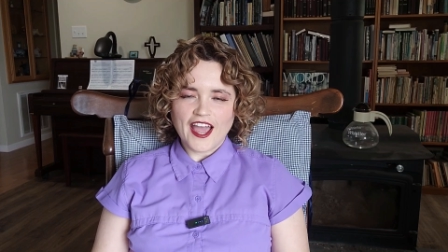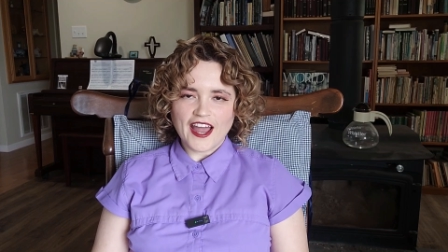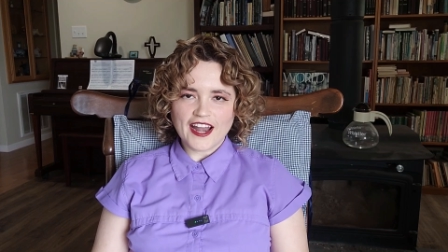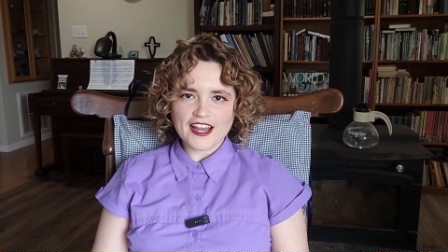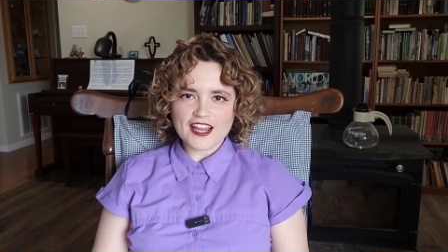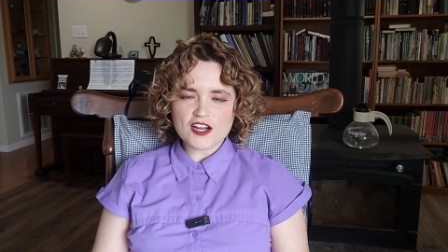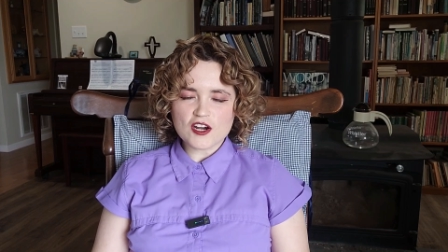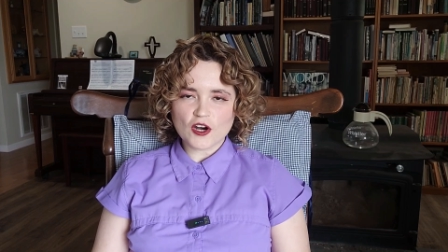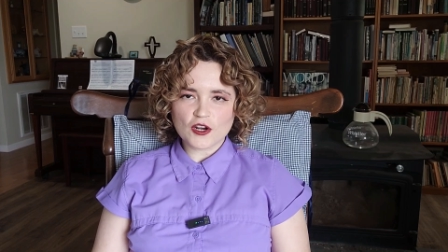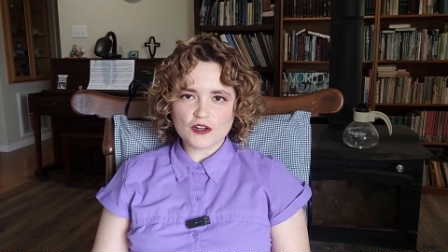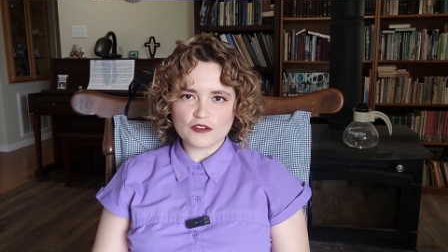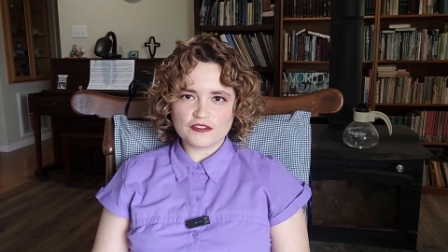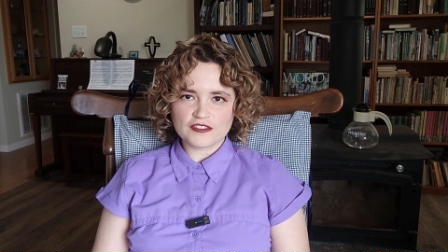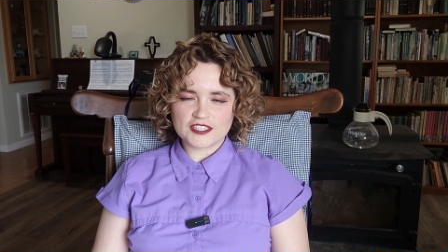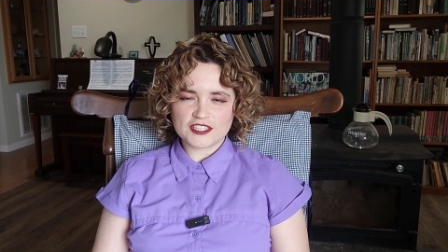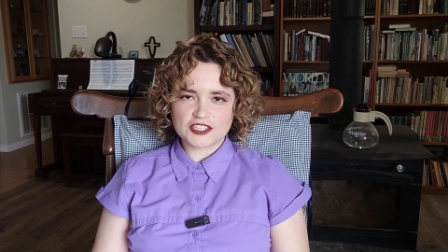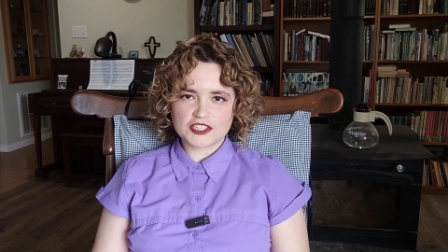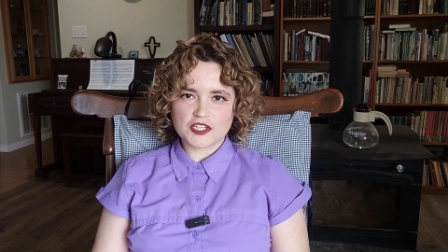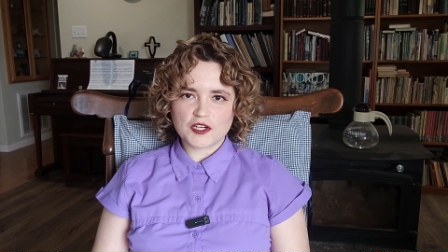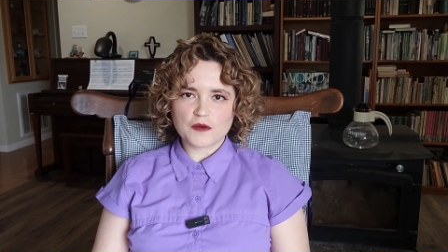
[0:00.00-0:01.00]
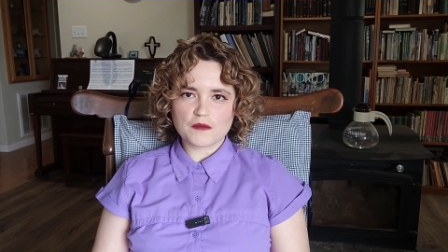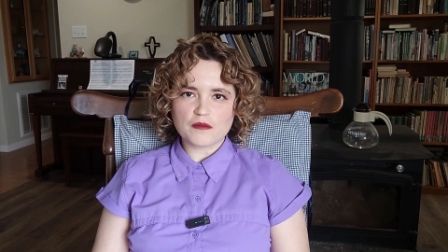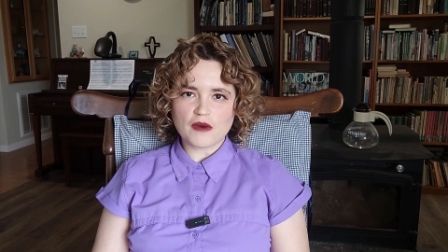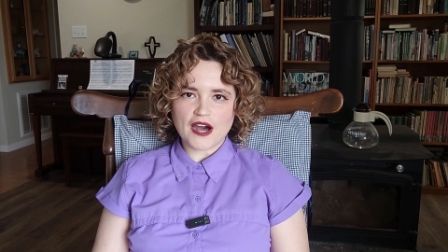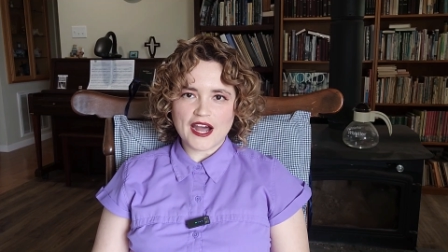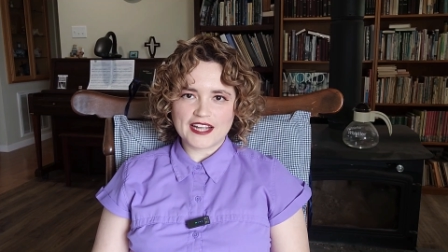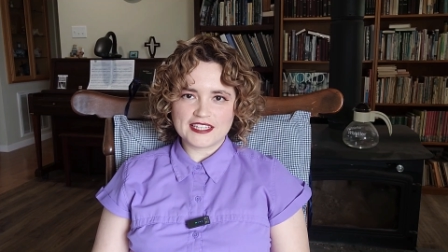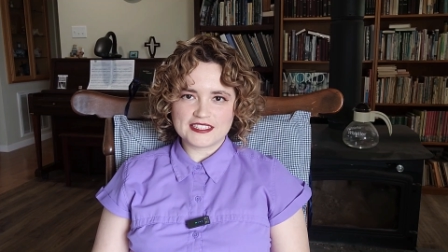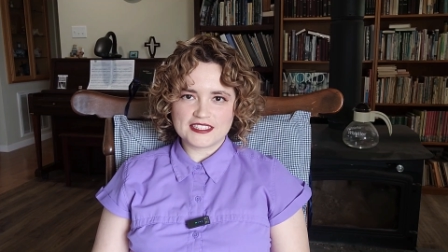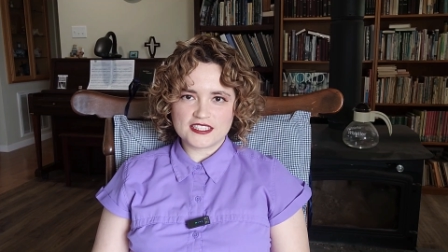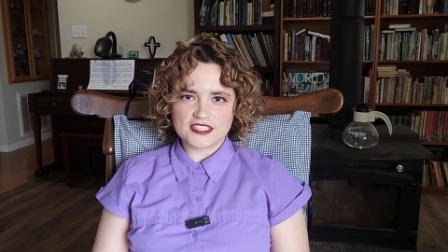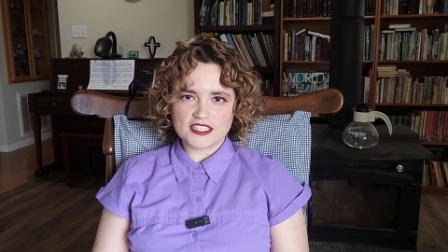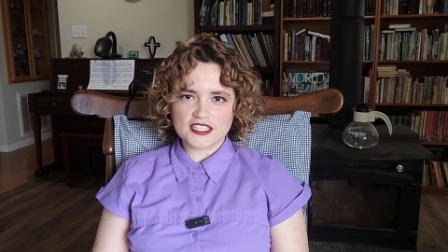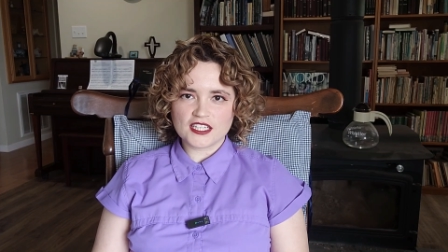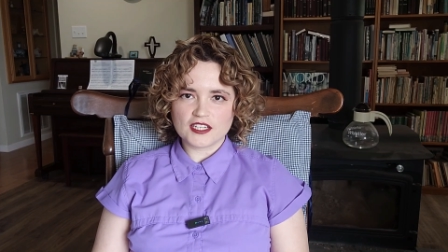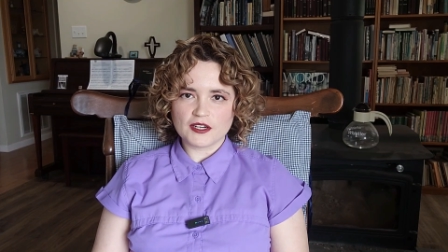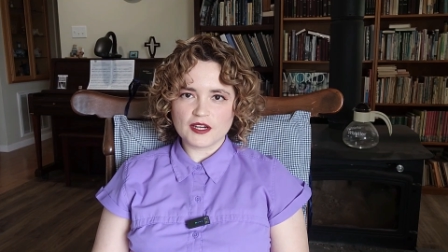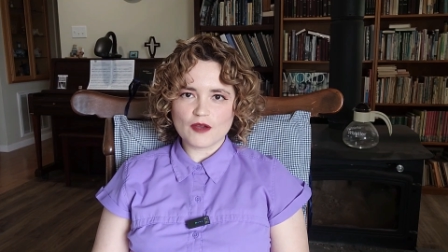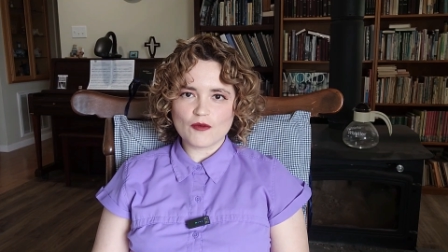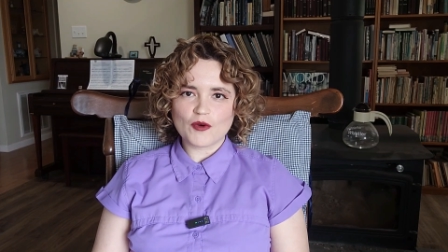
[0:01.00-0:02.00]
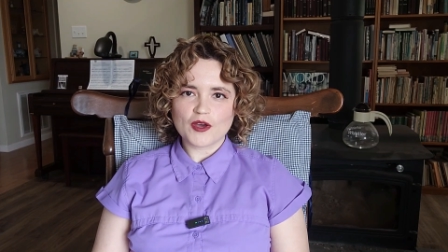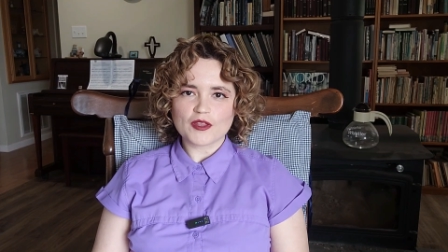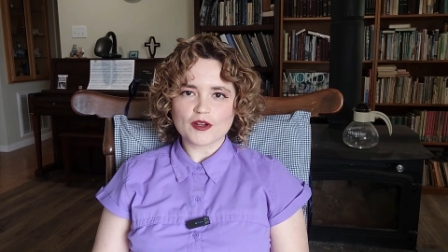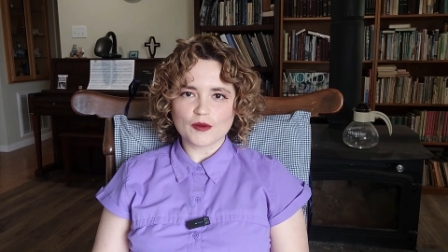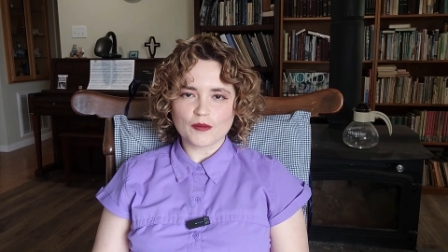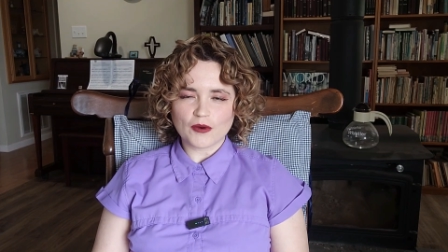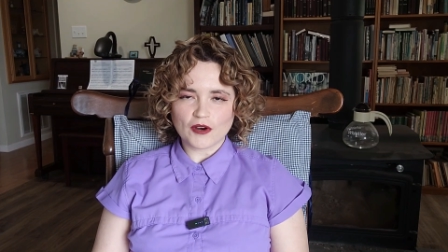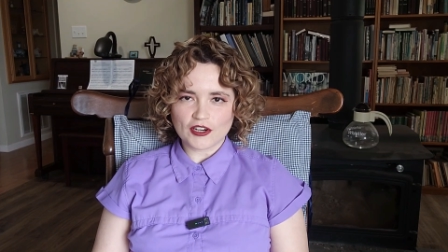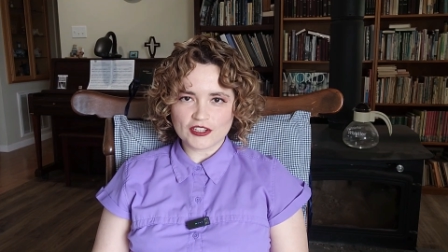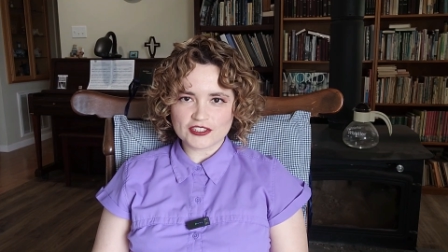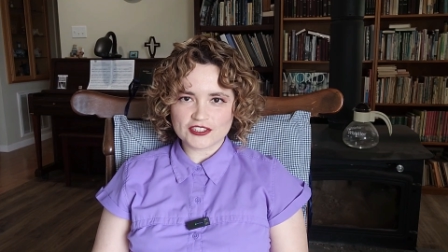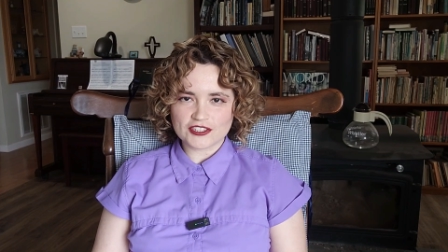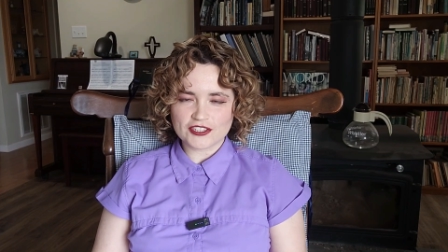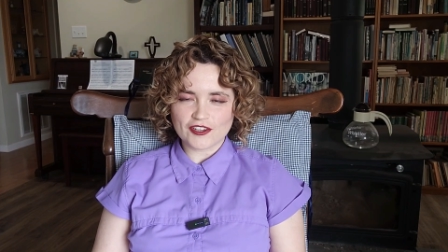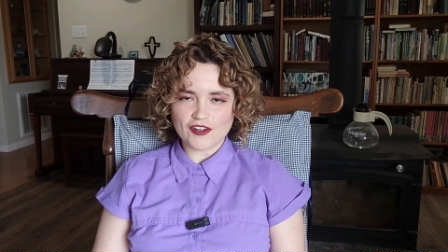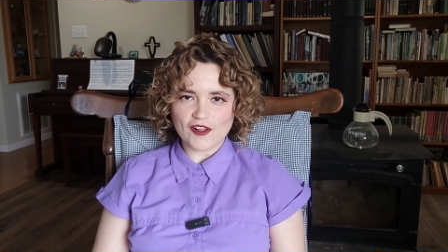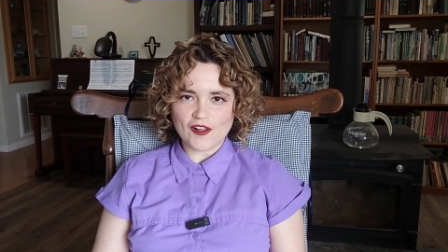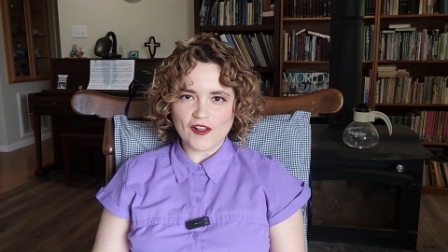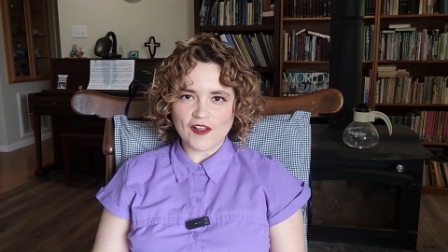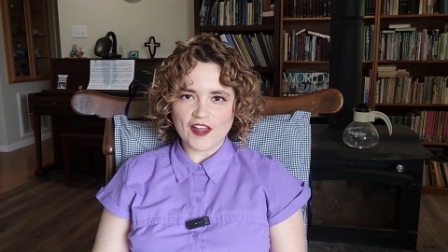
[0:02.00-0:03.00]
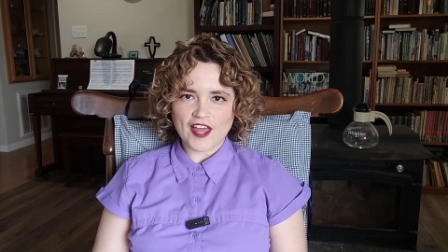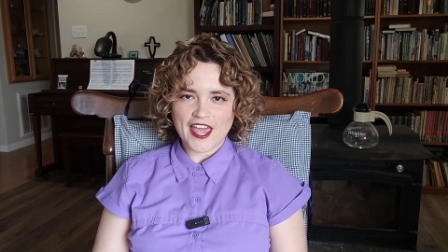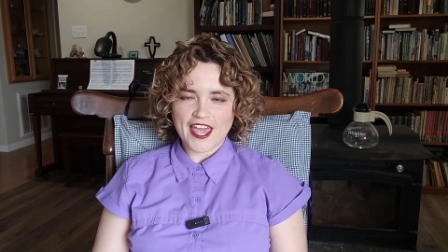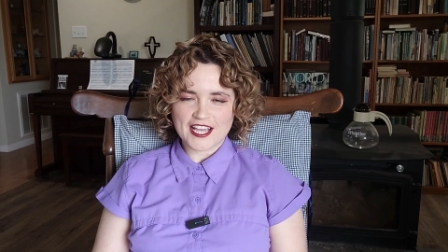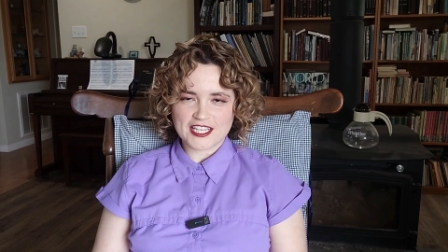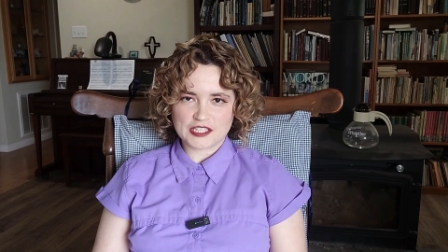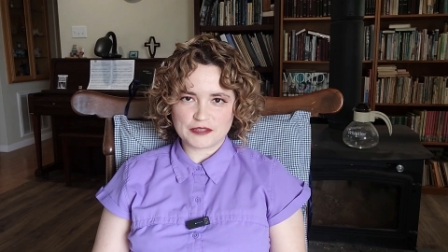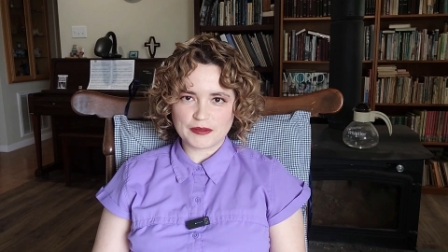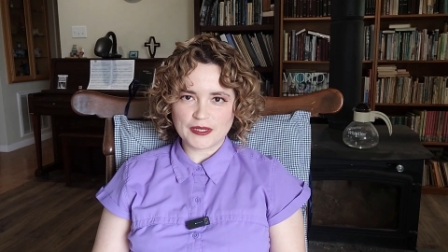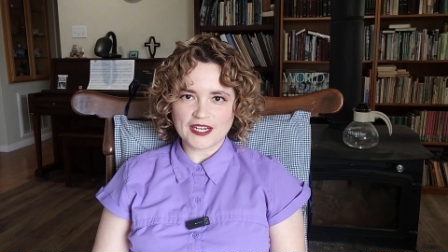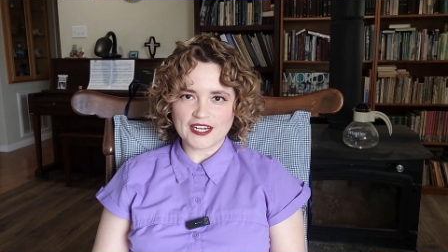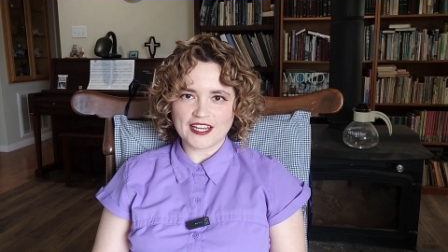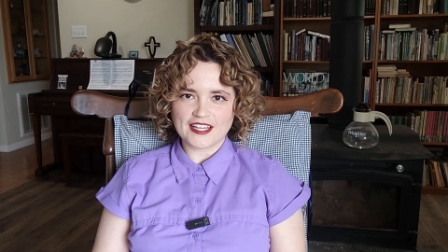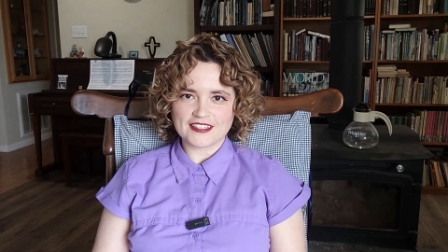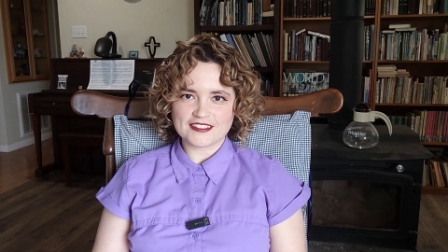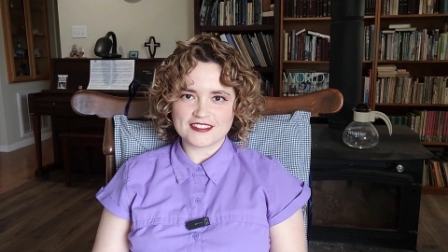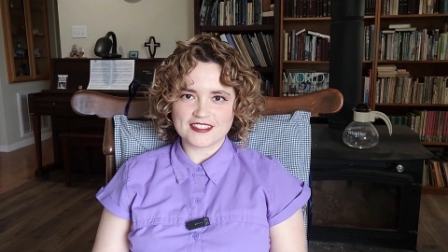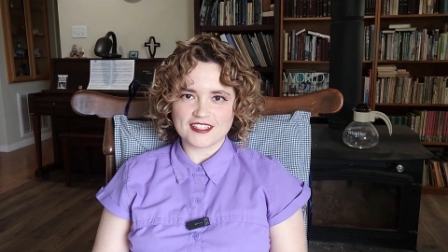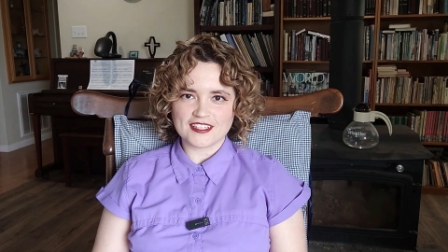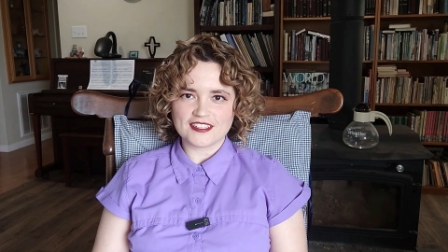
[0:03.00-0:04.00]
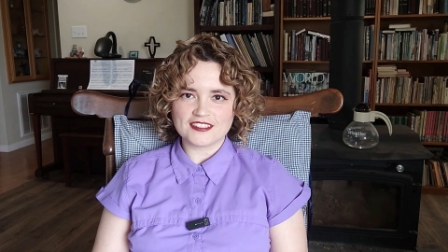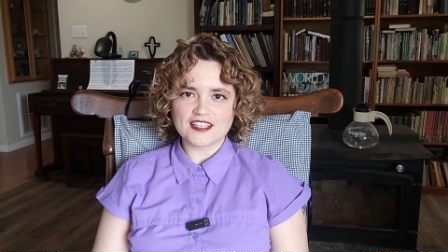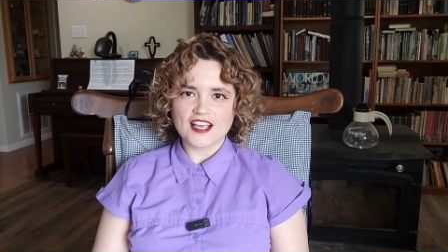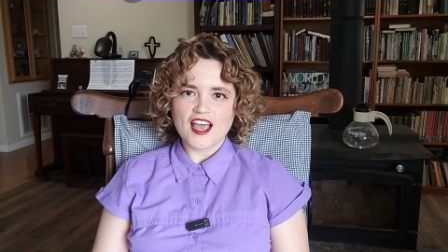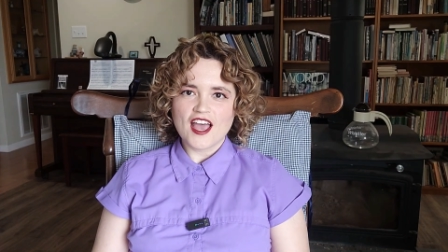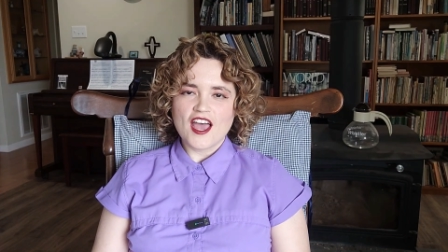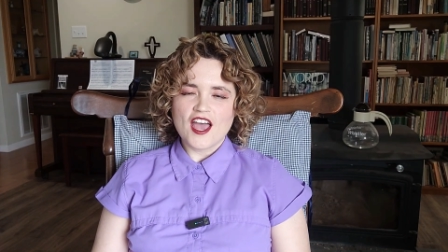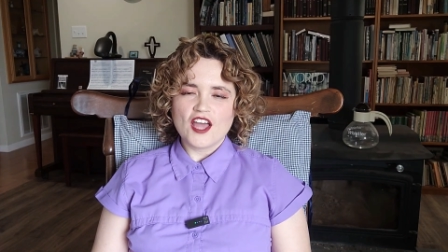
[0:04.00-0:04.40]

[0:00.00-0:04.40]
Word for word: Annie Kotowicz combines theory with her personal experiences